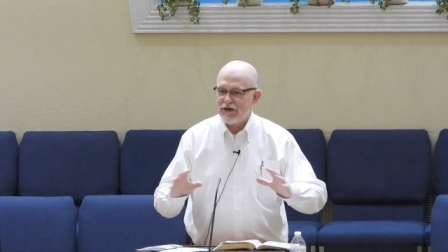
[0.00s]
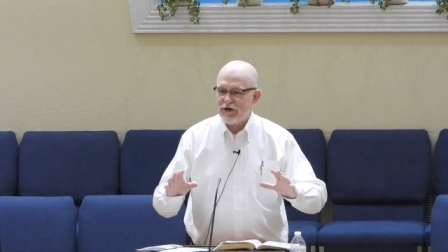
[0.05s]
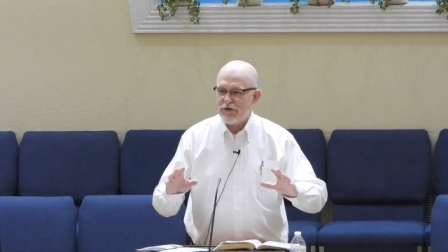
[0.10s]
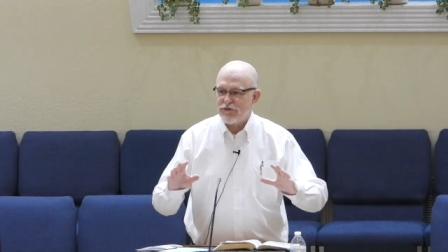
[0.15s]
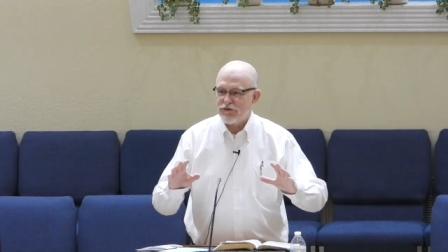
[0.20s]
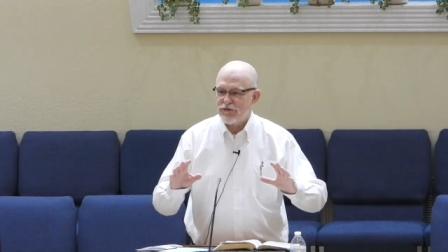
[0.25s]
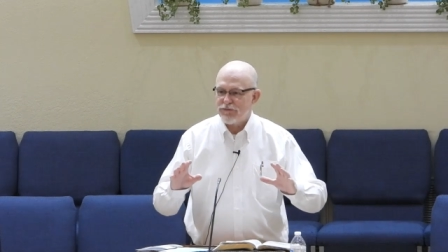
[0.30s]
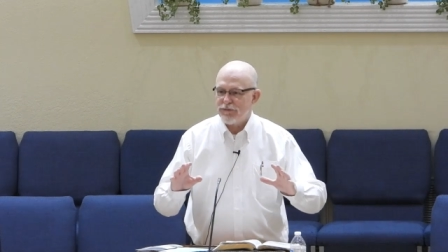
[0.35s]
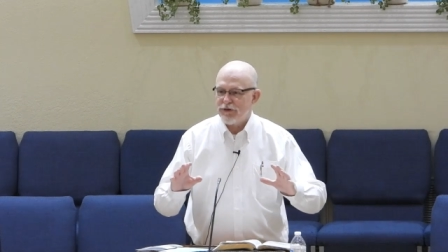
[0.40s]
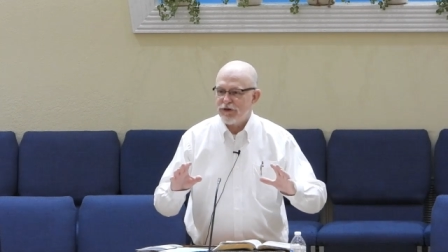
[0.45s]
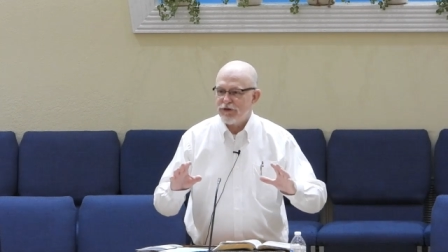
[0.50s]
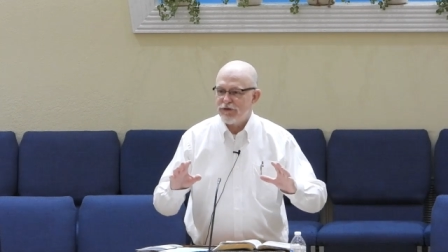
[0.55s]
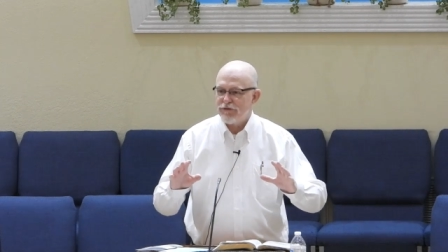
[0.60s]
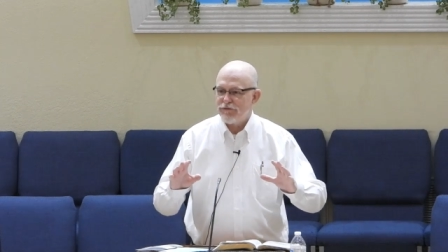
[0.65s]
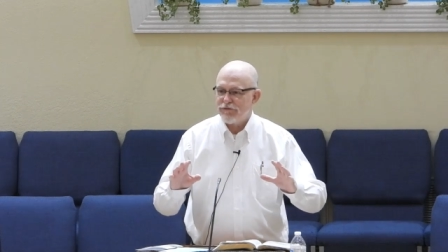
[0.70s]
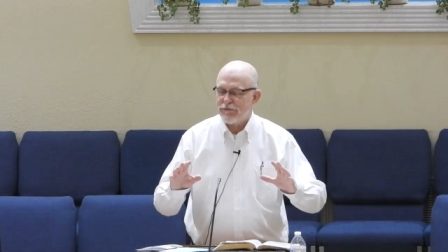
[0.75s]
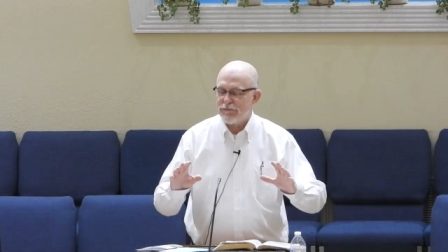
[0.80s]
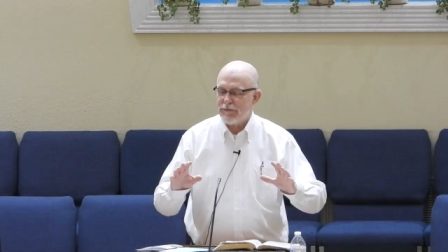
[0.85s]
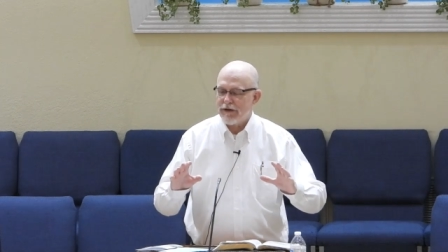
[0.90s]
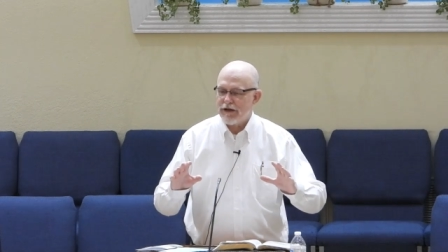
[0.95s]
go
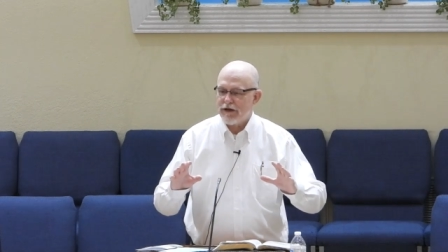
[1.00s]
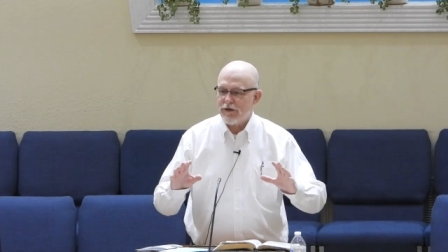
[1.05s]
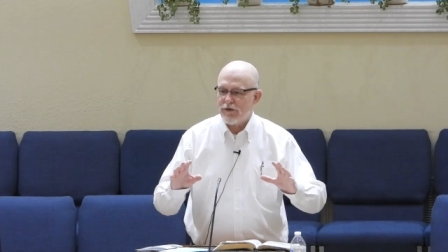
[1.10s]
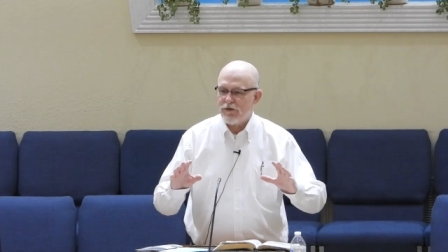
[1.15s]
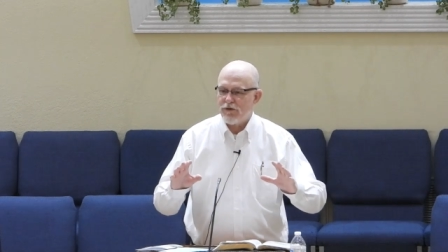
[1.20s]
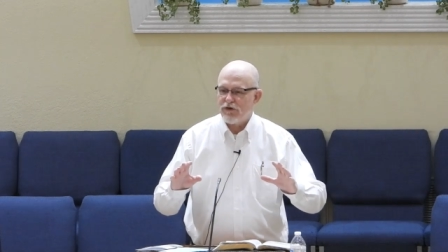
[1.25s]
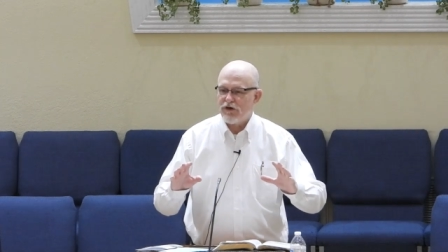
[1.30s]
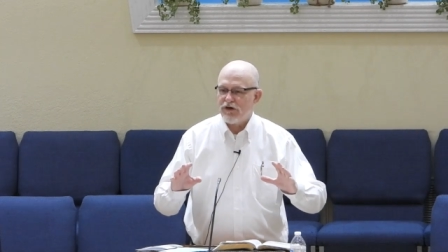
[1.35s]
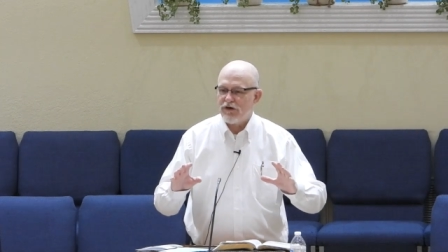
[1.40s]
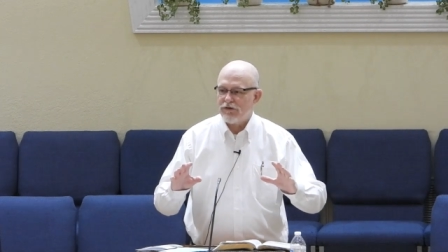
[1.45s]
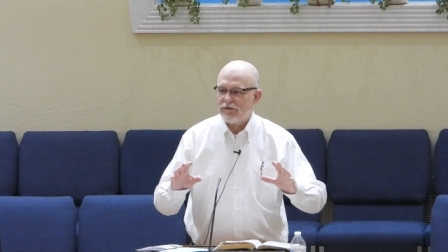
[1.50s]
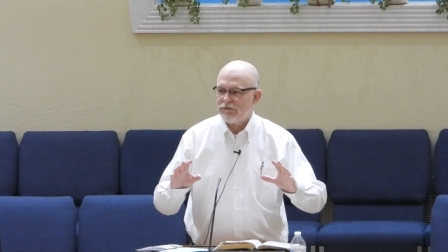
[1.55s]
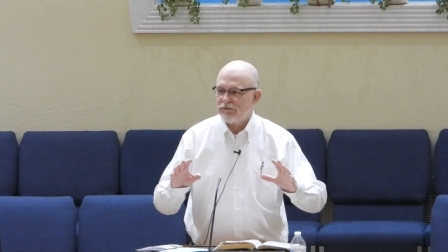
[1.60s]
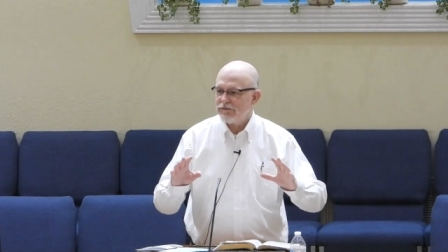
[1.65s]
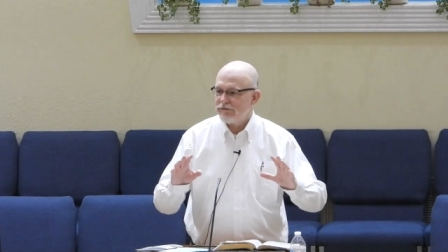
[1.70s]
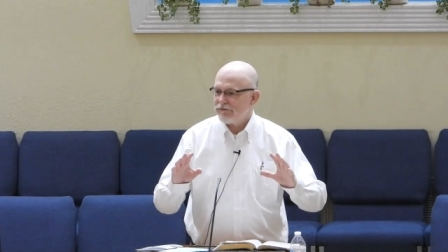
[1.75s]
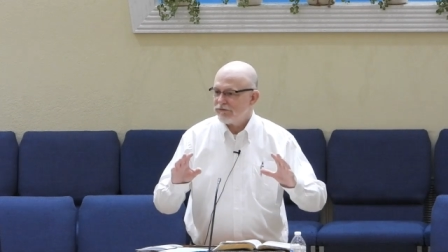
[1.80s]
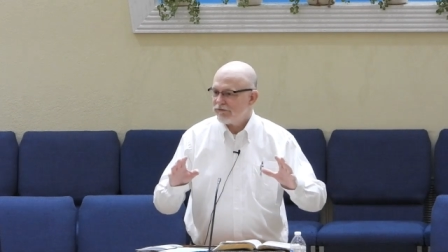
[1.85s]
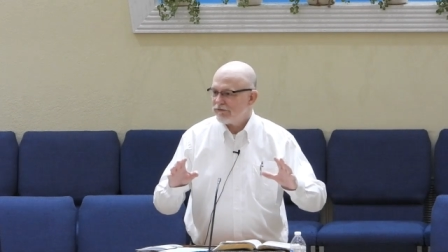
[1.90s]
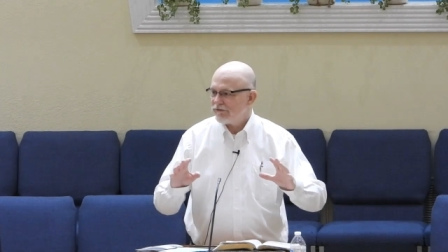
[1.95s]
smooth from now on
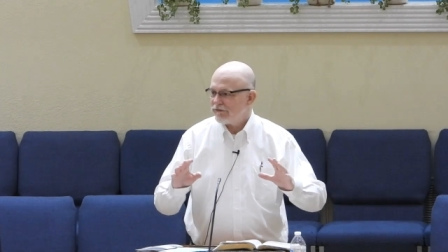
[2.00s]
on